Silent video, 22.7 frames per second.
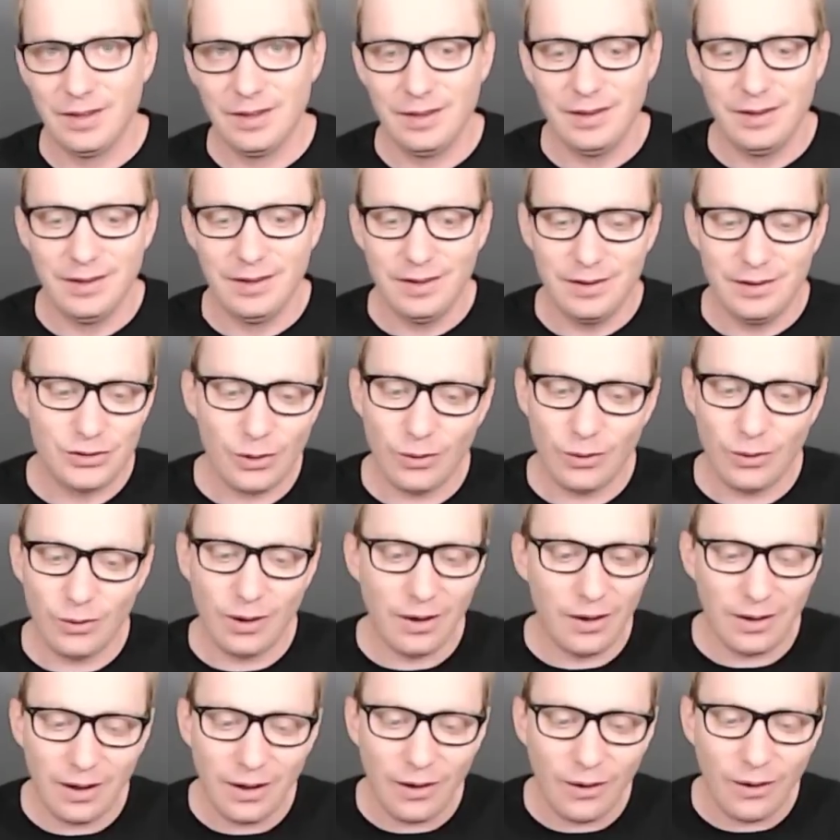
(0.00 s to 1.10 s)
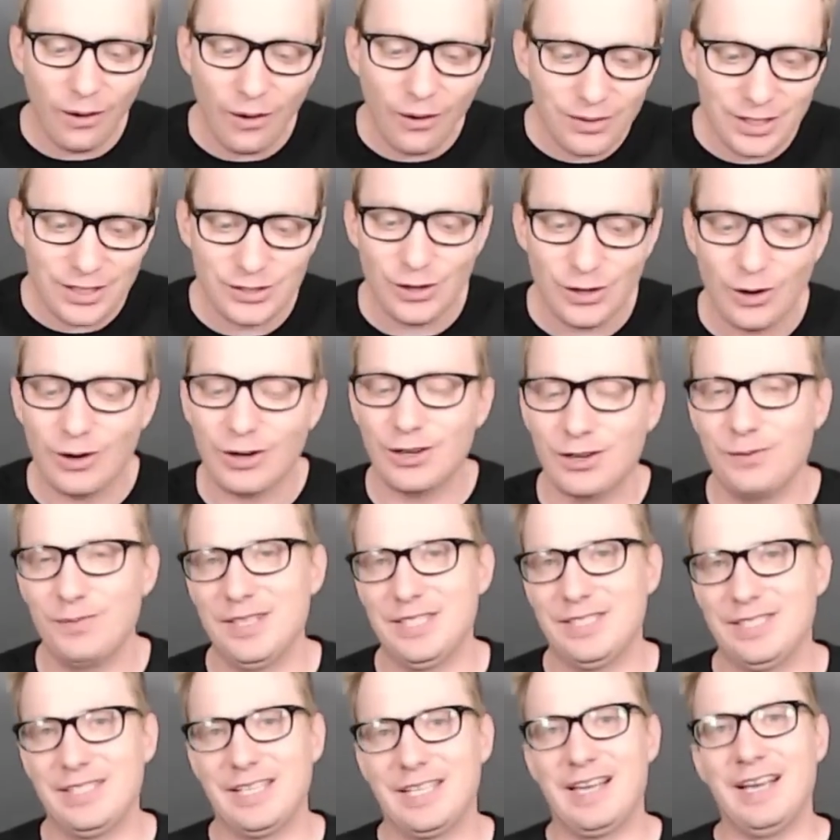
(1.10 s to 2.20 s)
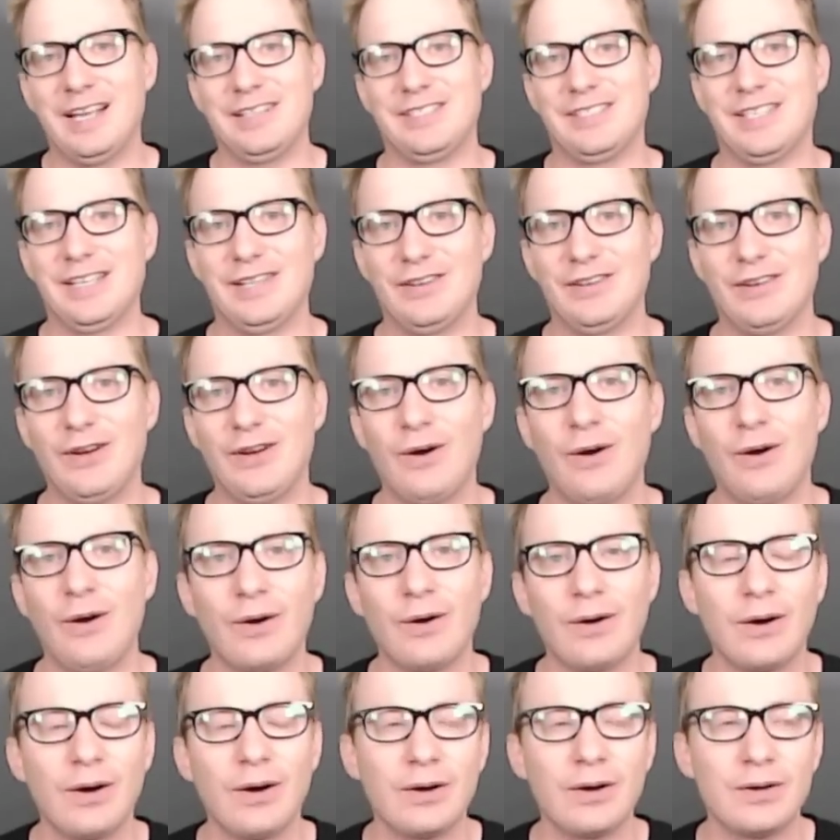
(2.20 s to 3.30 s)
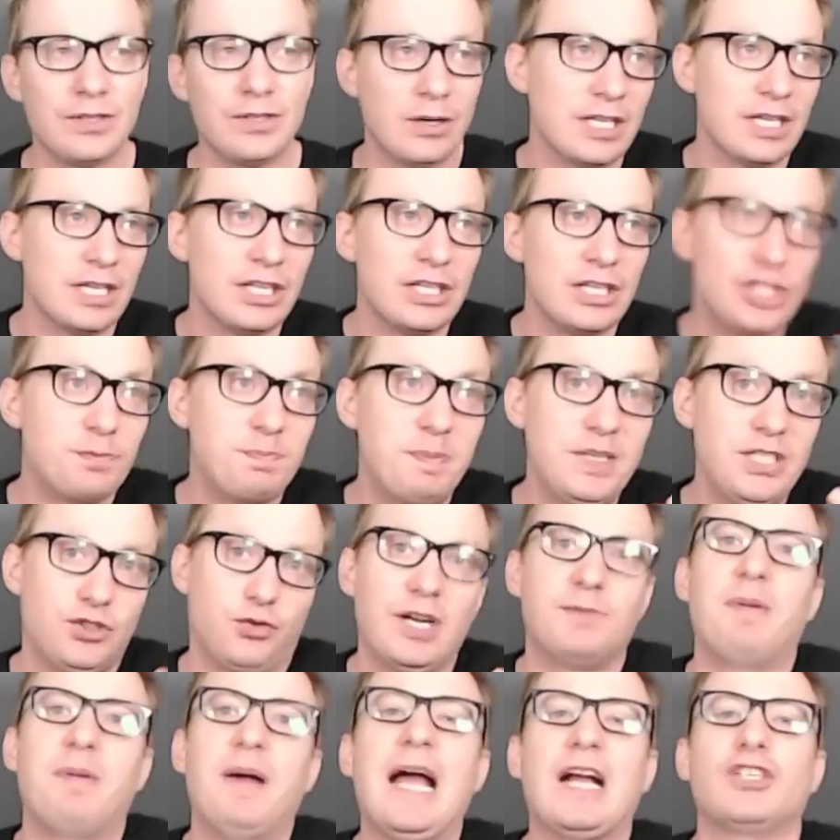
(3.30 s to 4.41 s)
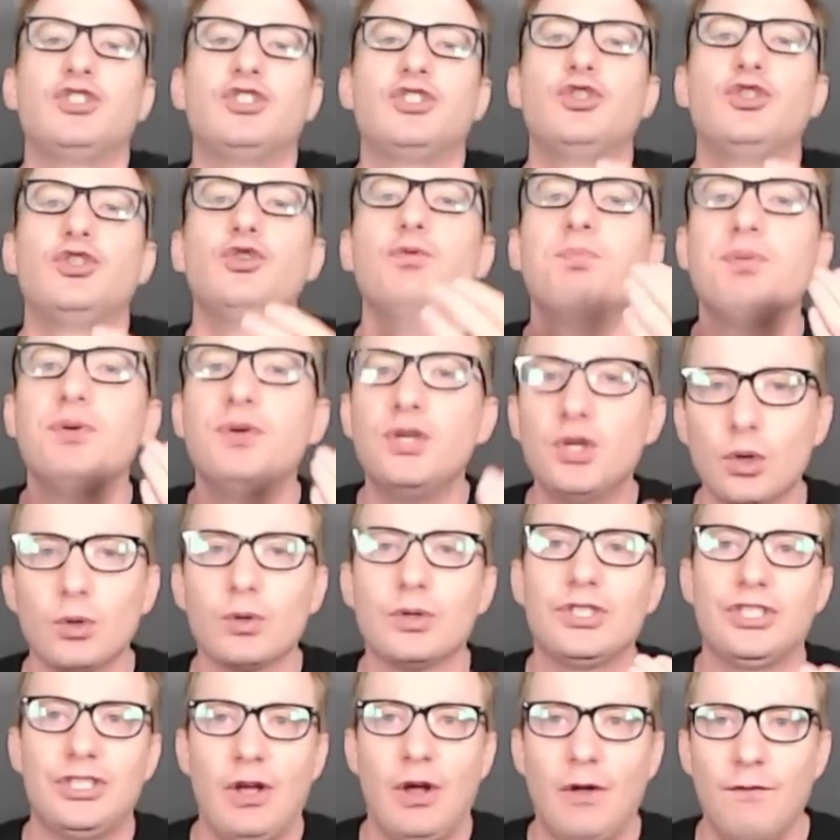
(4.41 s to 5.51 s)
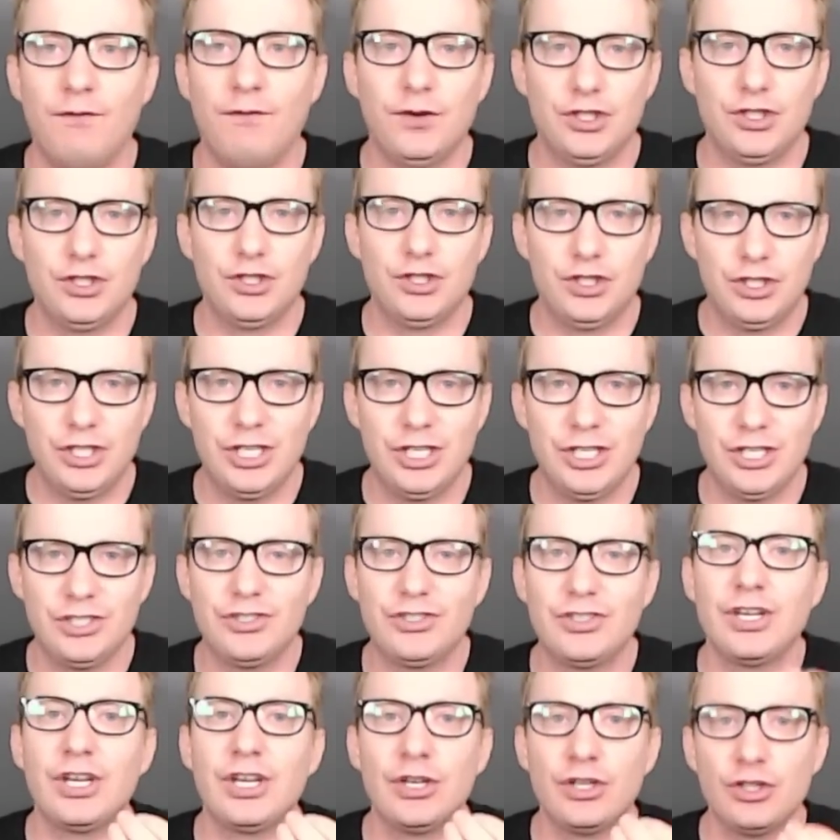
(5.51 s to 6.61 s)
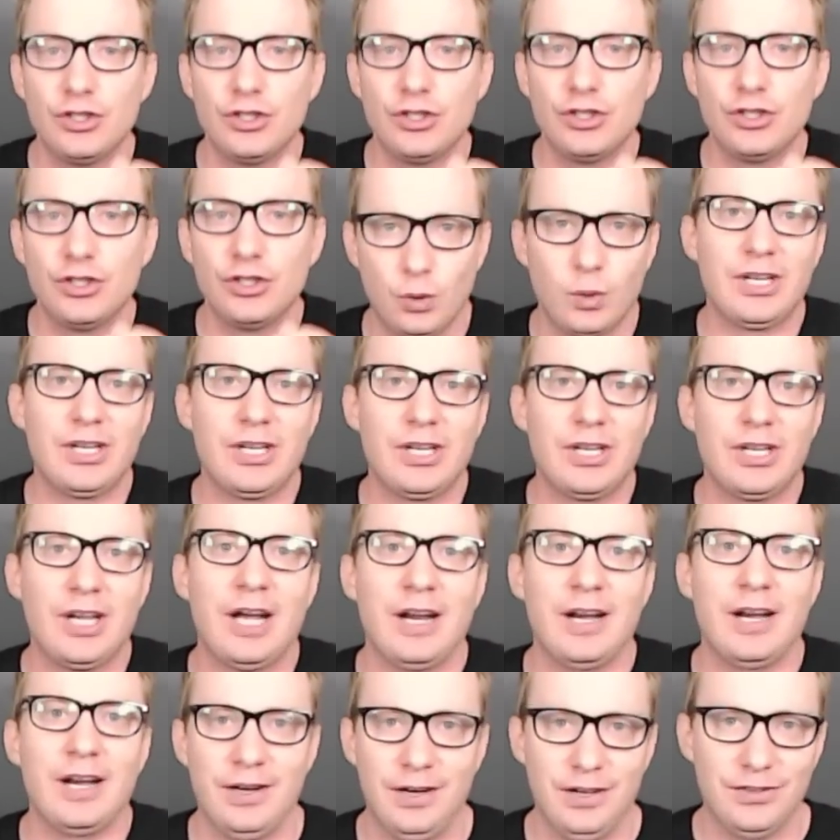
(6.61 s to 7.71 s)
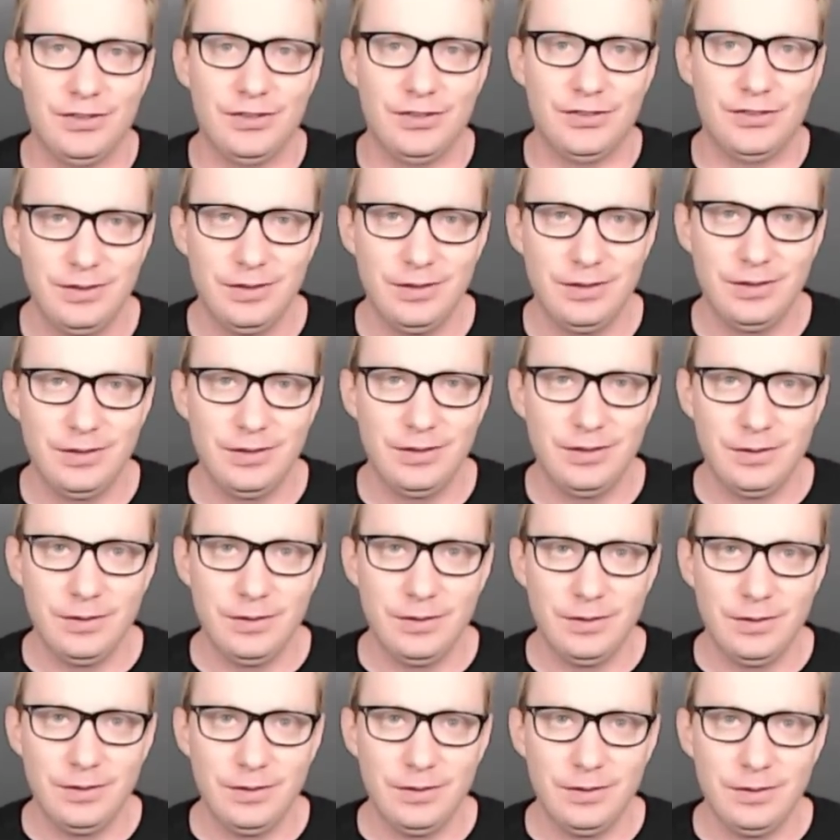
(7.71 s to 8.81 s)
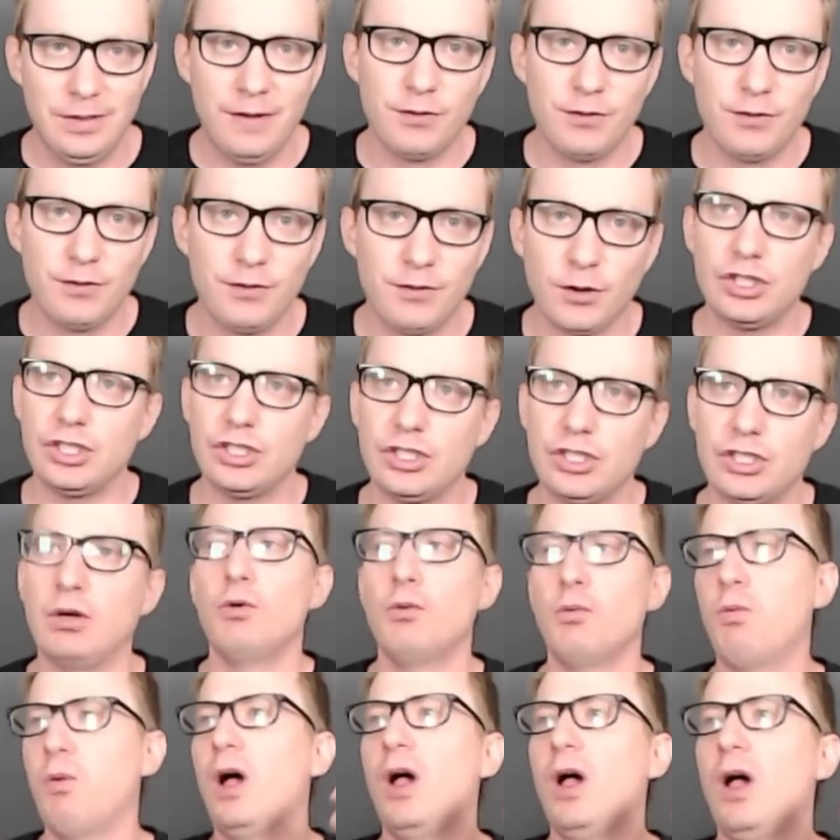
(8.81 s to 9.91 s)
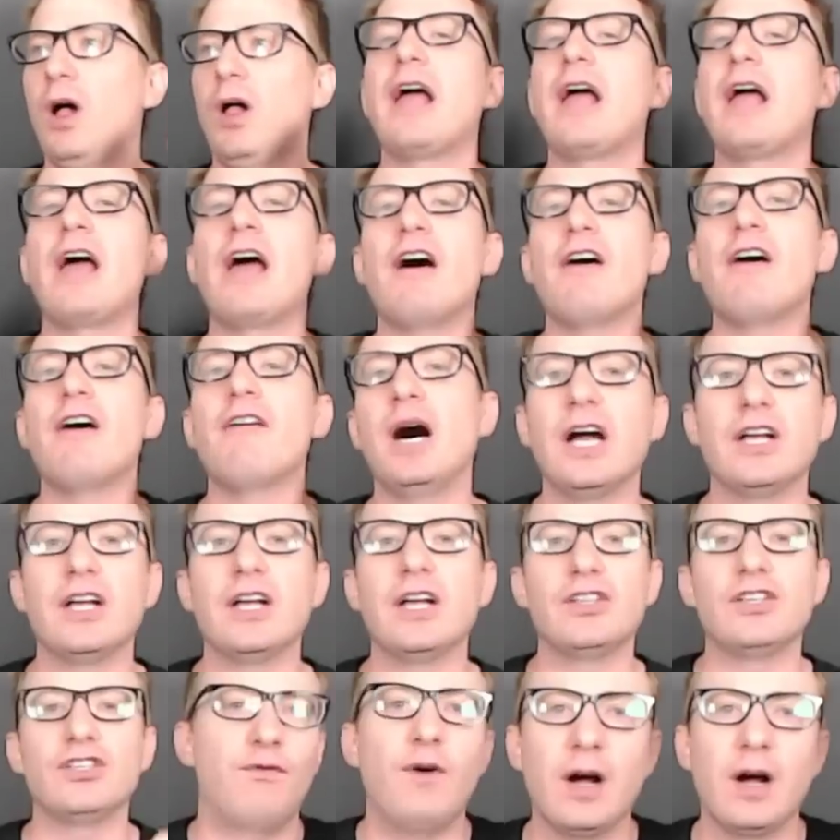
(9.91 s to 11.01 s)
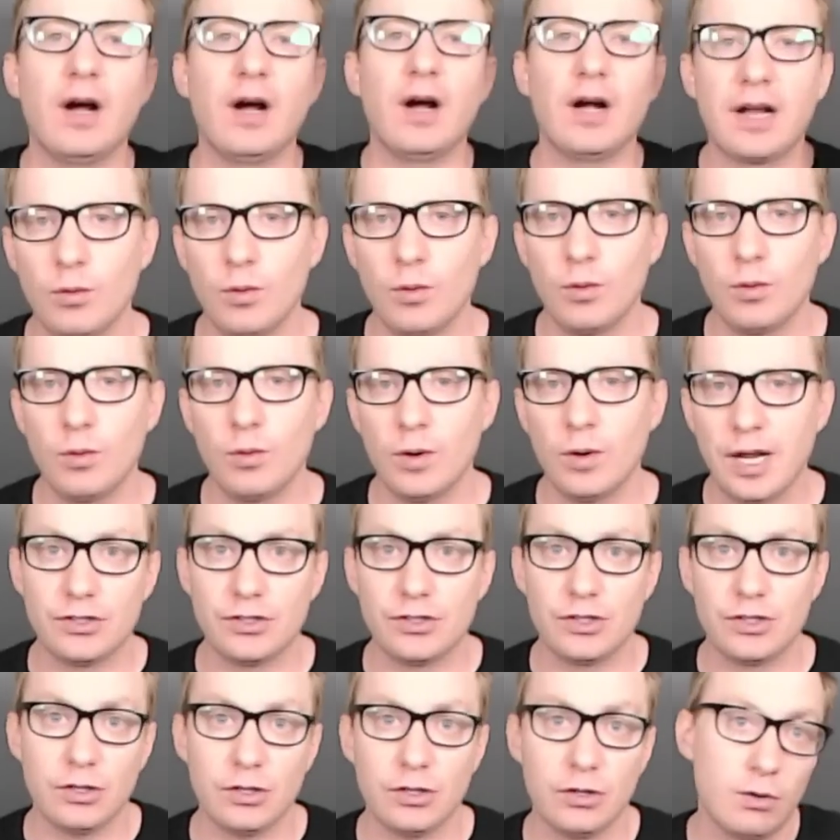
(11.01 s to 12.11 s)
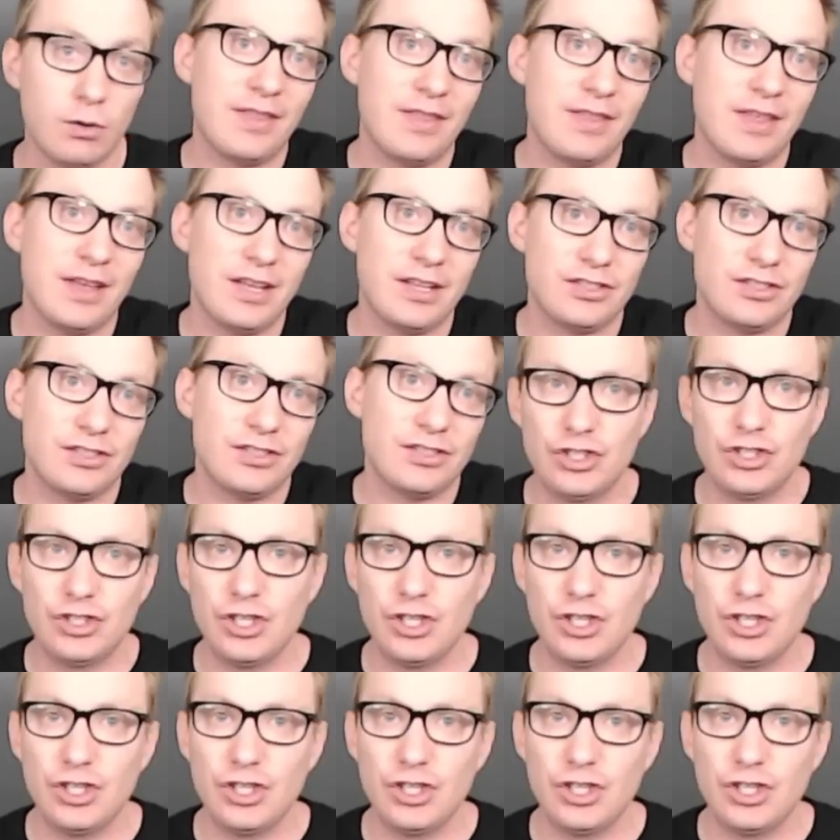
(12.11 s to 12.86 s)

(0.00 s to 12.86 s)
So all these arguments against it can just be traced back to pure selfishness and short-sightedness. If you're going to just, well, I have mine, so fuck everyone else. Okay, that's a shitty attitude.